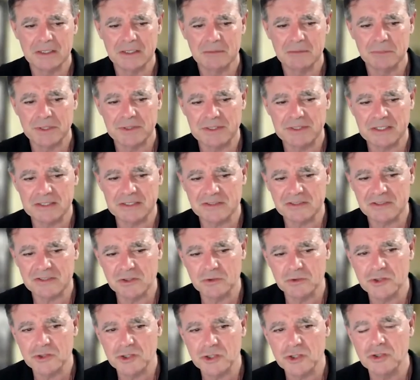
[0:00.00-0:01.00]
but there's
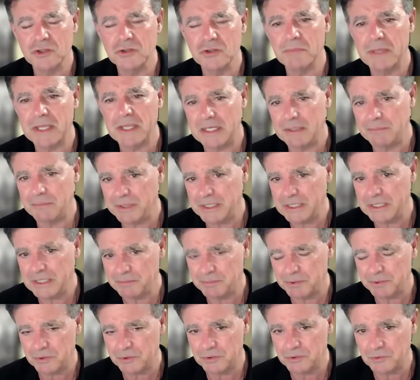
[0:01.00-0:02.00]
still too many
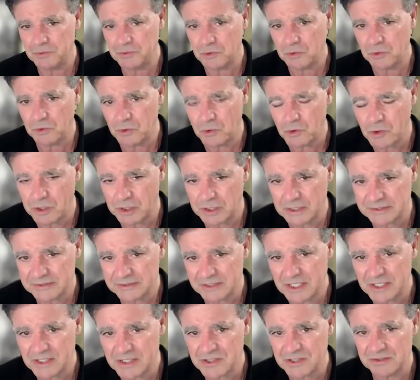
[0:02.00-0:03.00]
people or
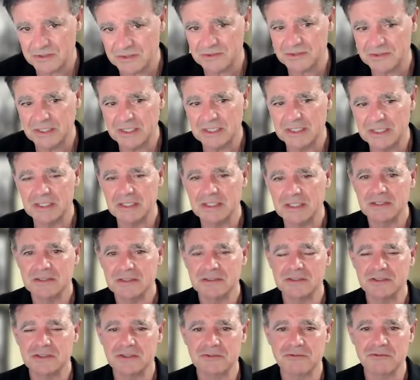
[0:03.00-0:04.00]
organizations
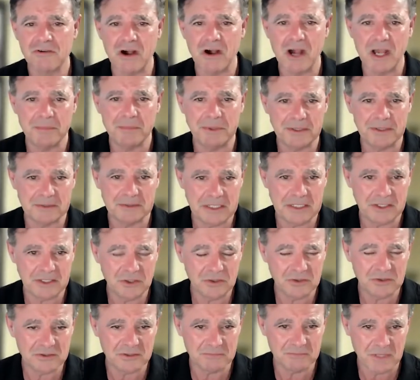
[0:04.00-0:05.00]
describing their
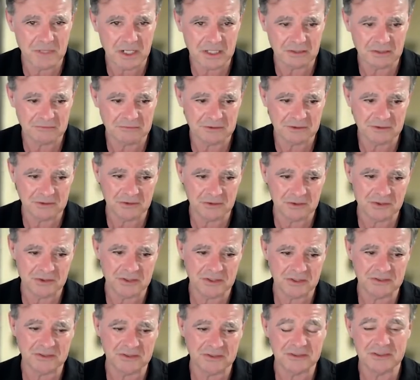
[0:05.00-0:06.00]
use of market
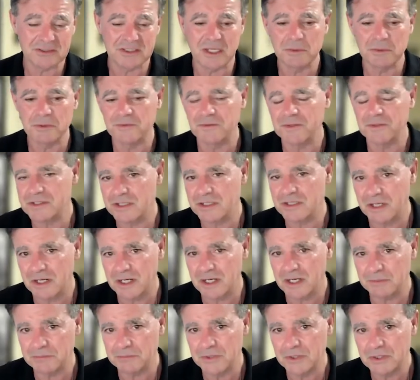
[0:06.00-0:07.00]
research as some of the
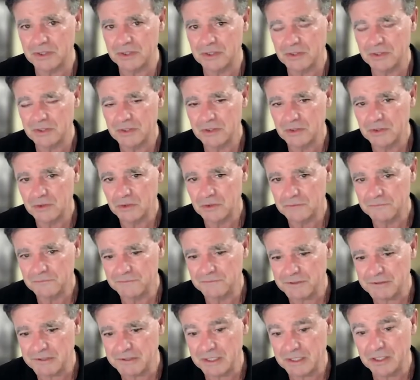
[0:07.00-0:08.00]
time,
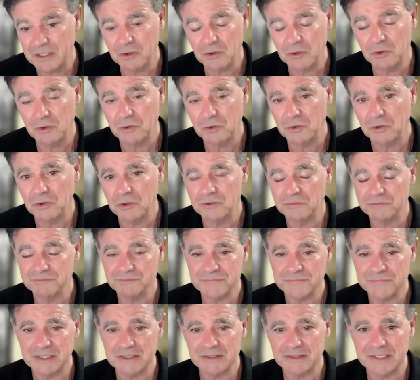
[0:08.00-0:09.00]
very little, or
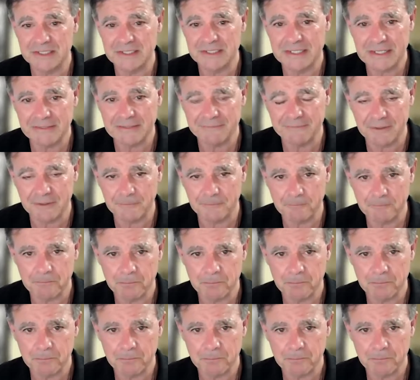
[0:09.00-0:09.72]
indeed never.